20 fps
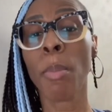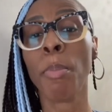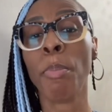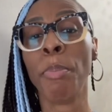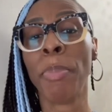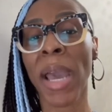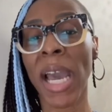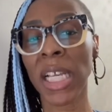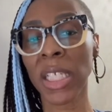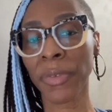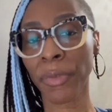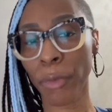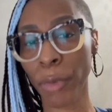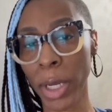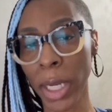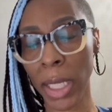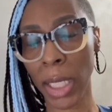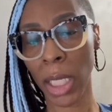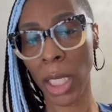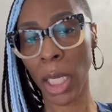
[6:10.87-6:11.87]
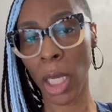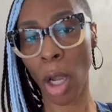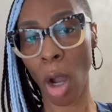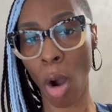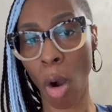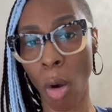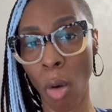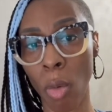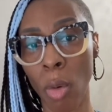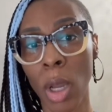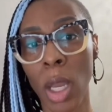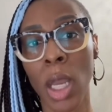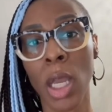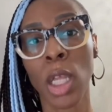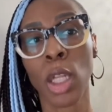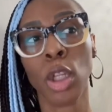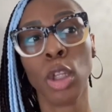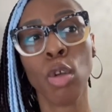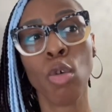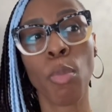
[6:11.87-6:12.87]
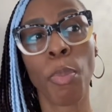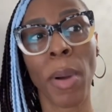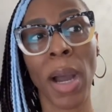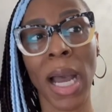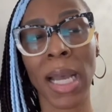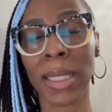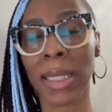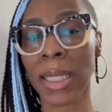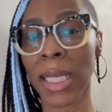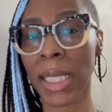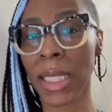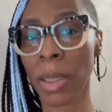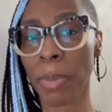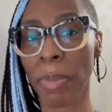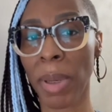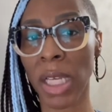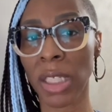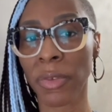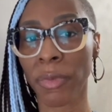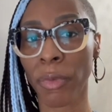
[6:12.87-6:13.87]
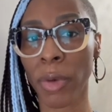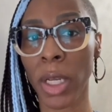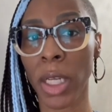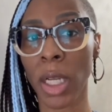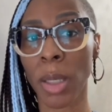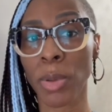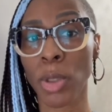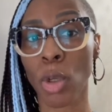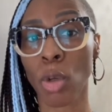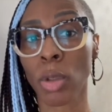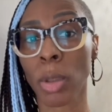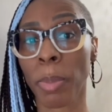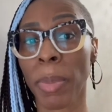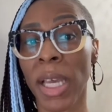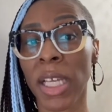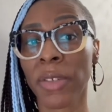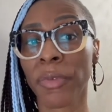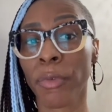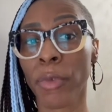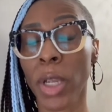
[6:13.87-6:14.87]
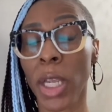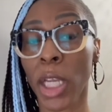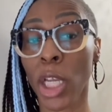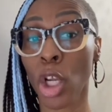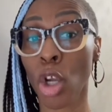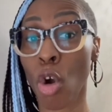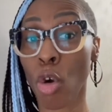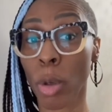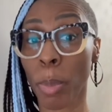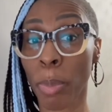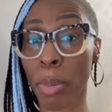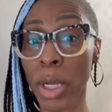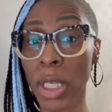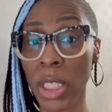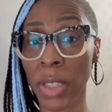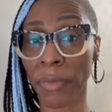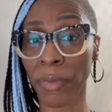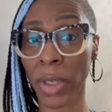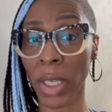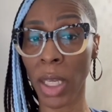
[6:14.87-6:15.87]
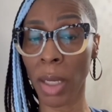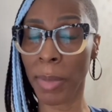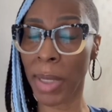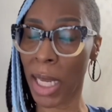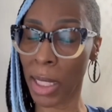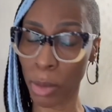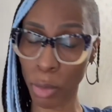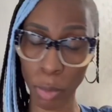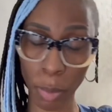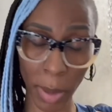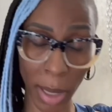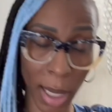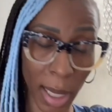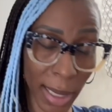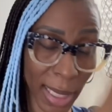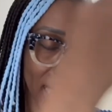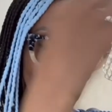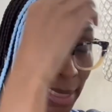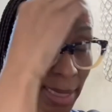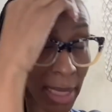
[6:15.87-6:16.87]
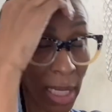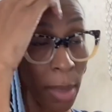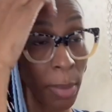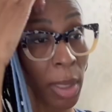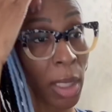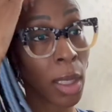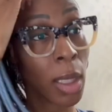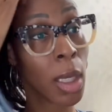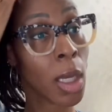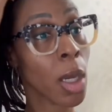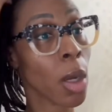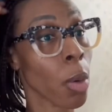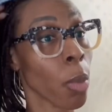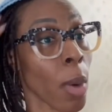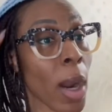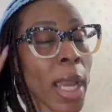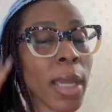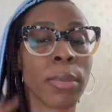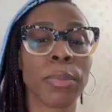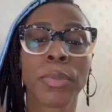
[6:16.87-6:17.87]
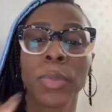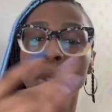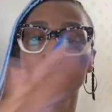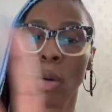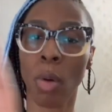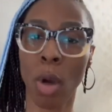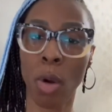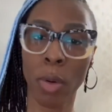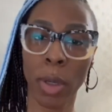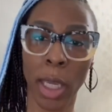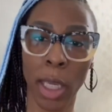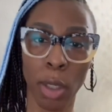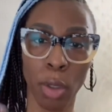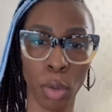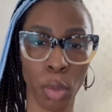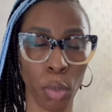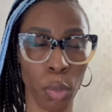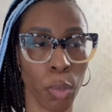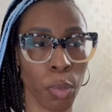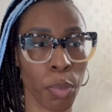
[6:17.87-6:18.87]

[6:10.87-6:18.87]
Best friend get caught. Lupin set the best friend up so the best friend can go to prison for him. Now, Lupin, goddamn it, right? So, okay, cool.